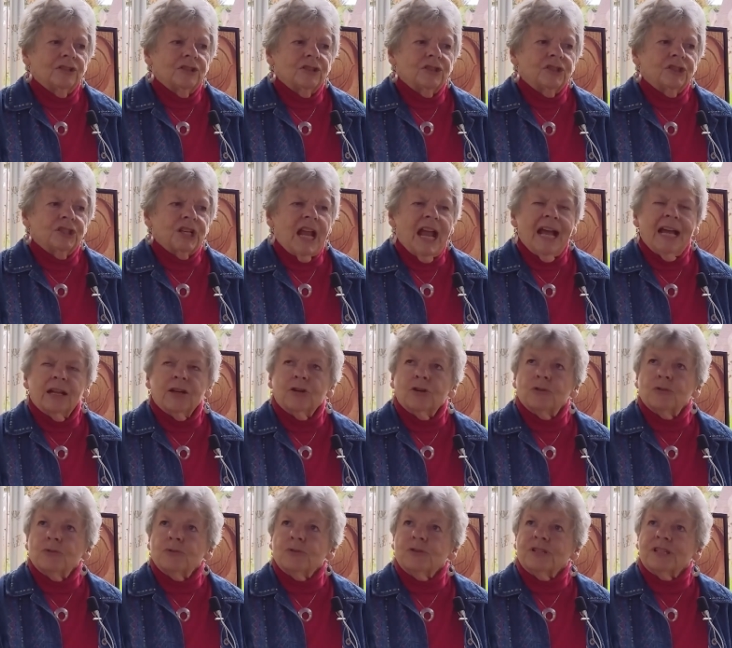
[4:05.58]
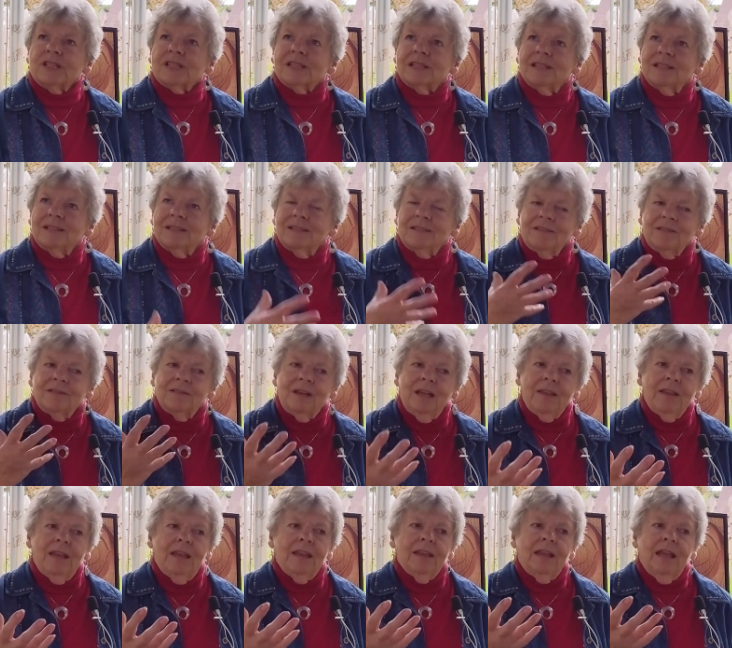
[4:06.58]
shadows
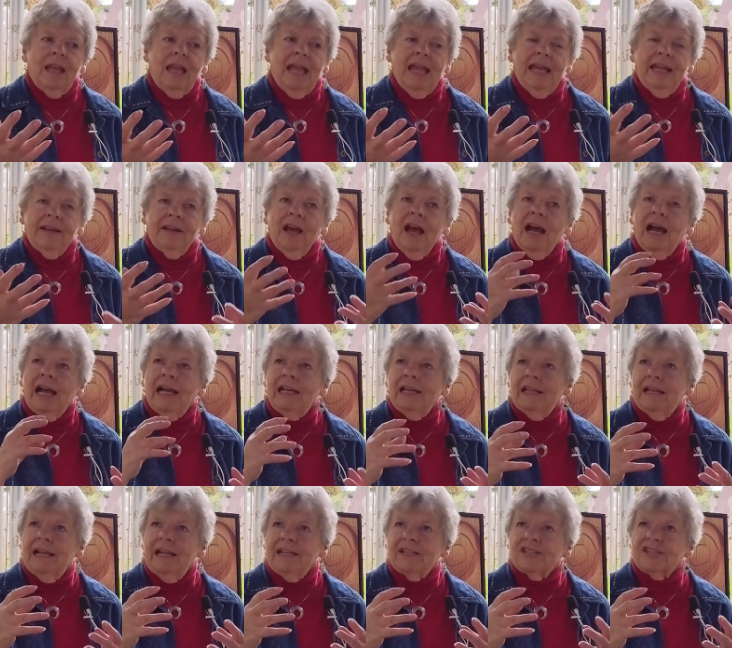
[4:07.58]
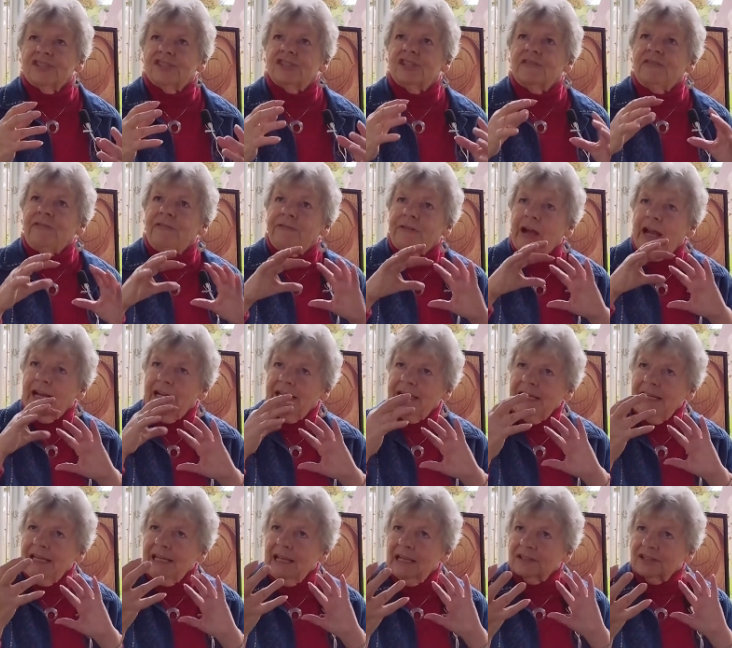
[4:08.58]
and highlights
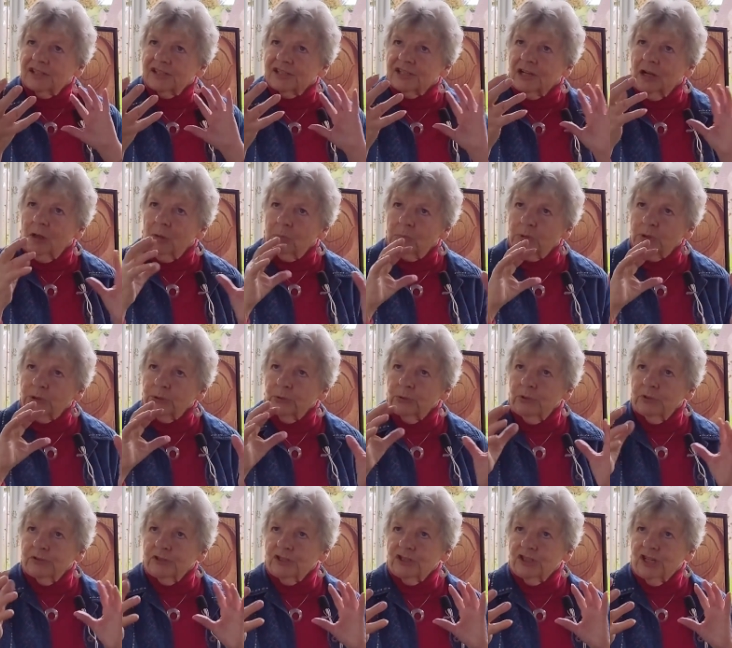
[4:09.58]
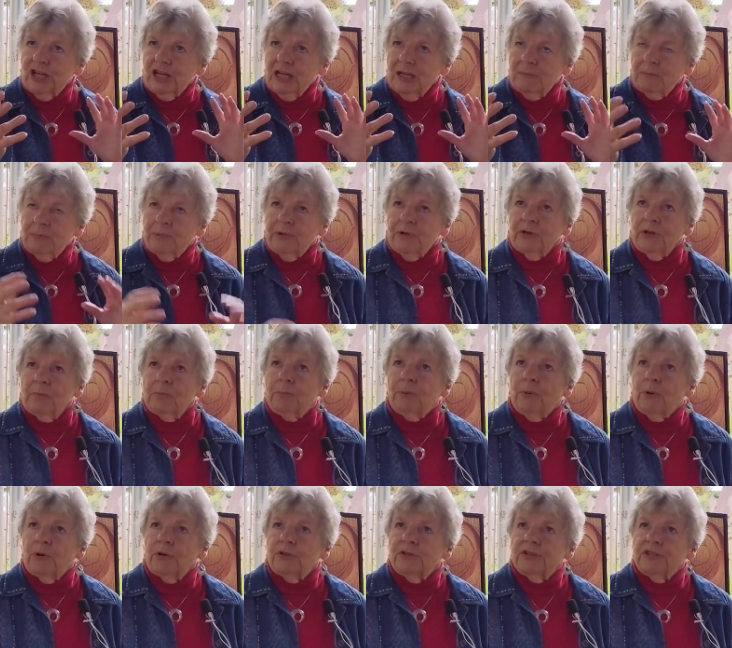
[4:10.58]
defining a sculptural shape are
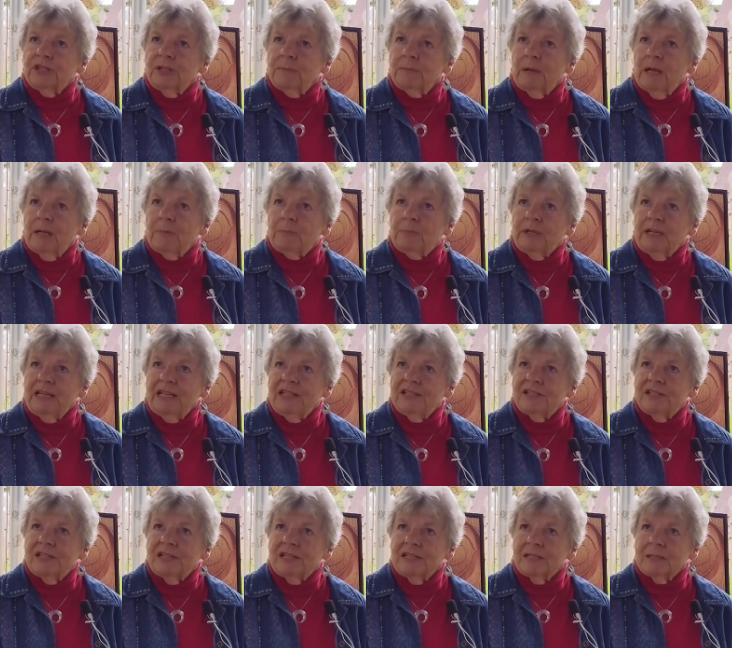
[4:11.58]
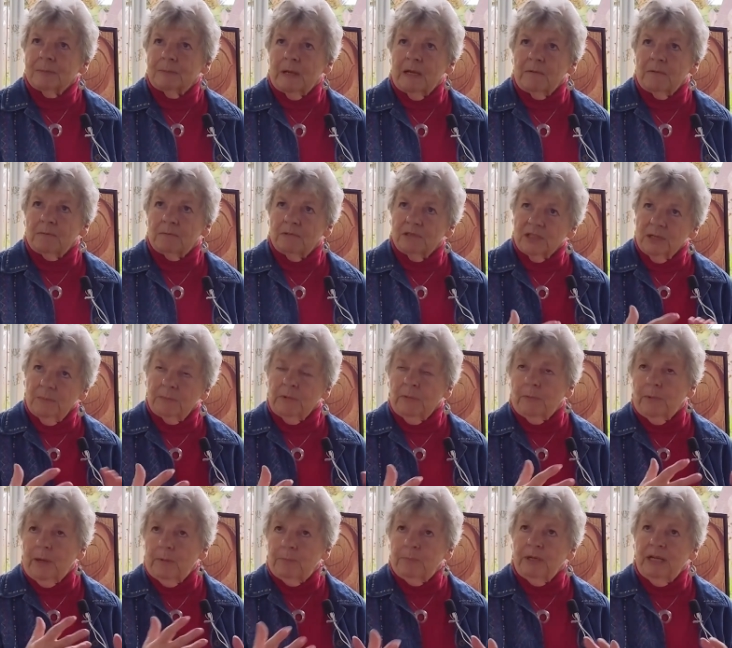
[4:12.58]
important in my paintings. Some
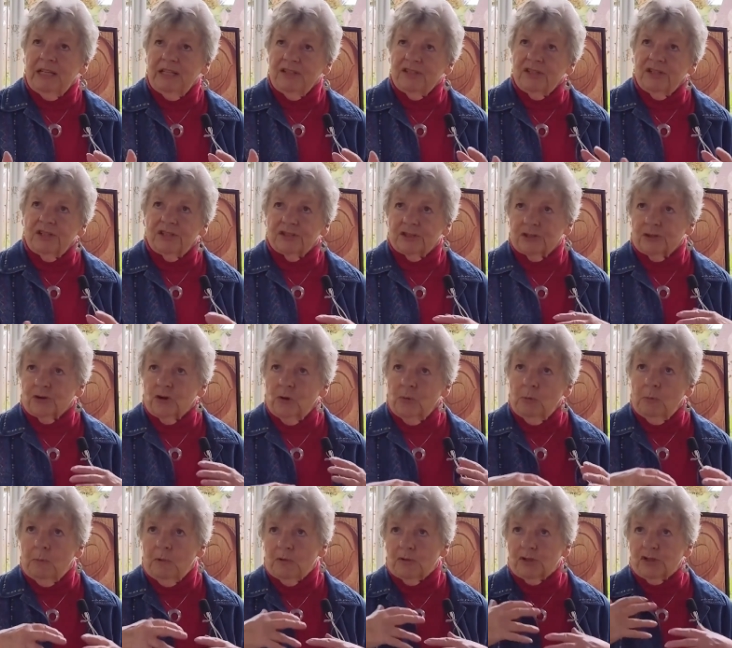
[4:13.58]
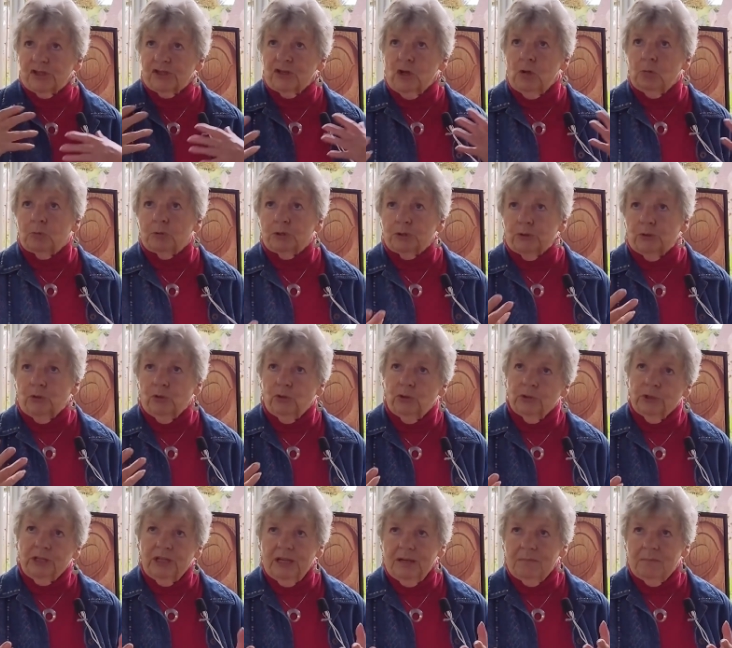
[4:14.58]
of my paintings are almost sculptural
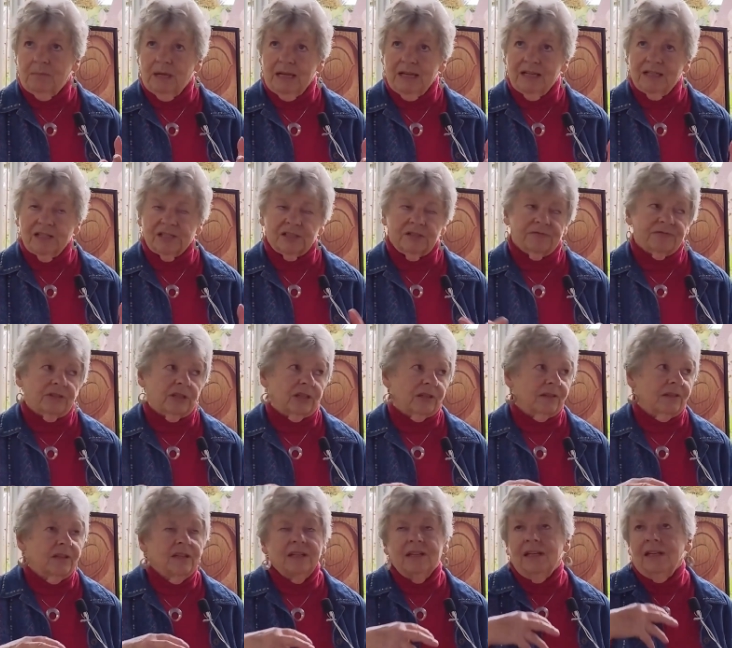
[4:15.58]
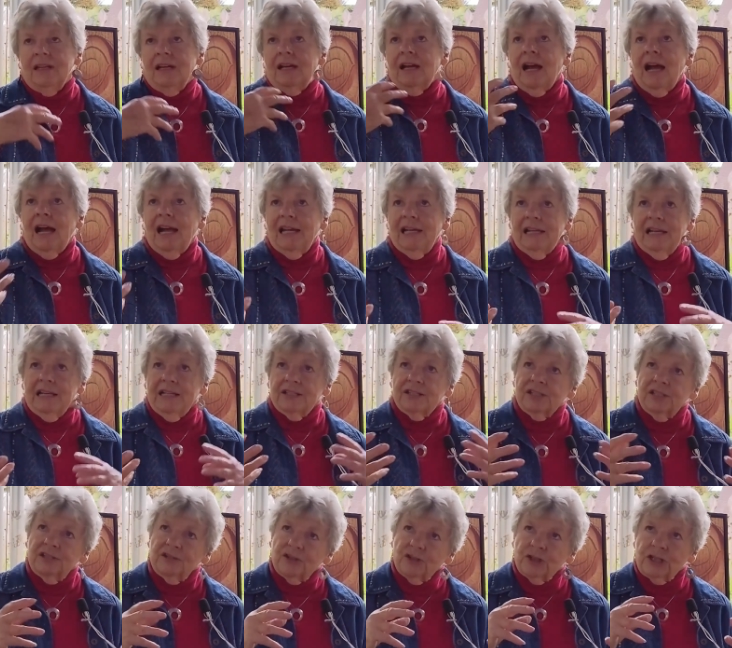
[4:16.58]
looking because of the
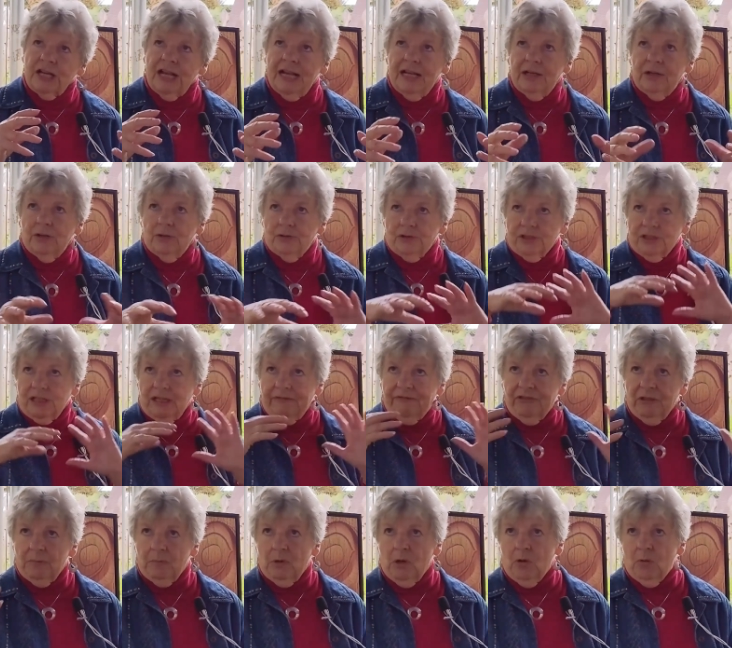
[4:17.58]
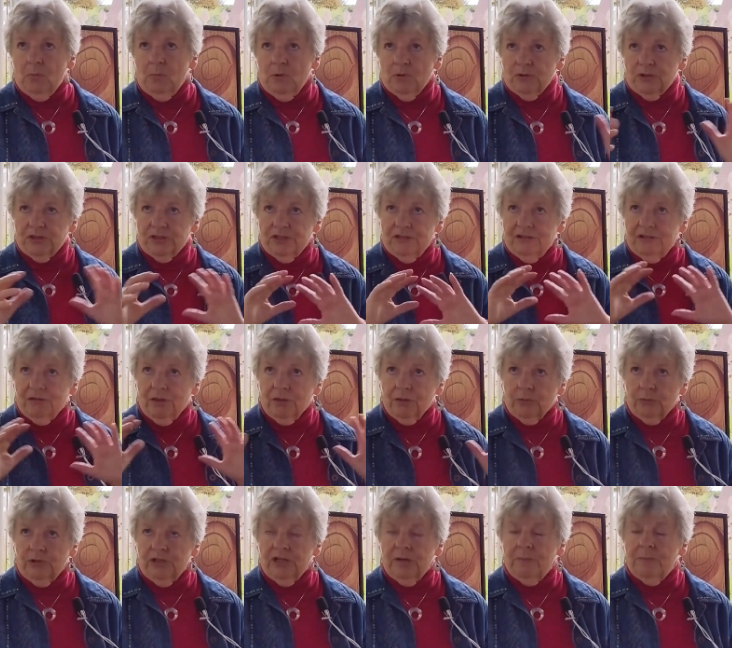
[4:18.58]
highlights and shadows give them almost a
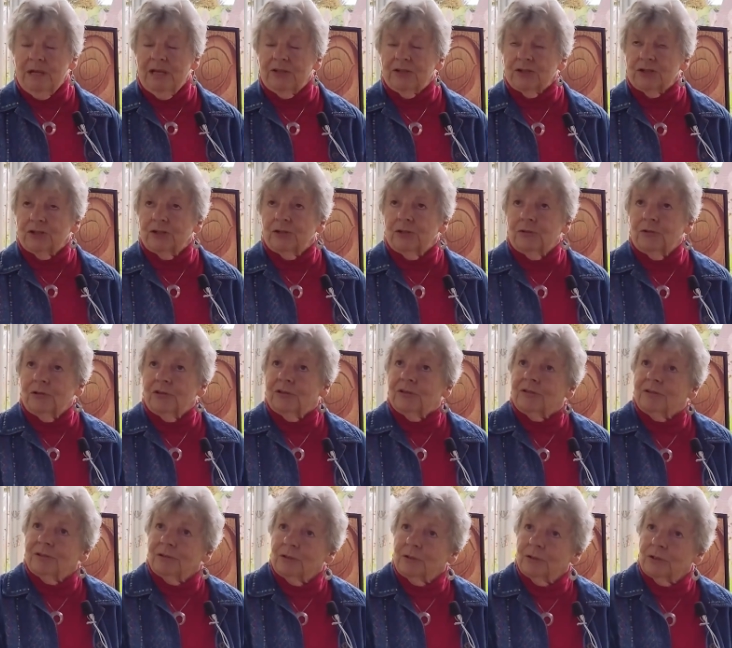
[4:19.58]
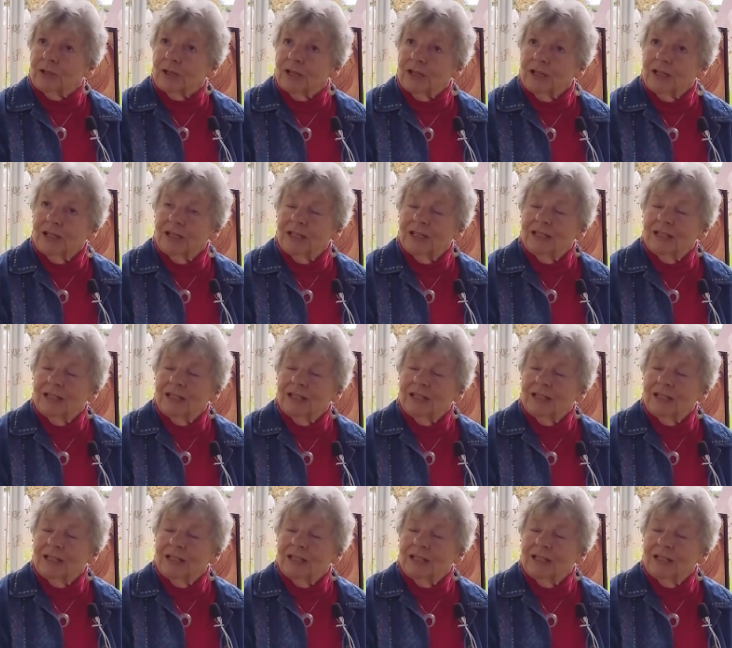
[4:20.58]
three-dimensional look.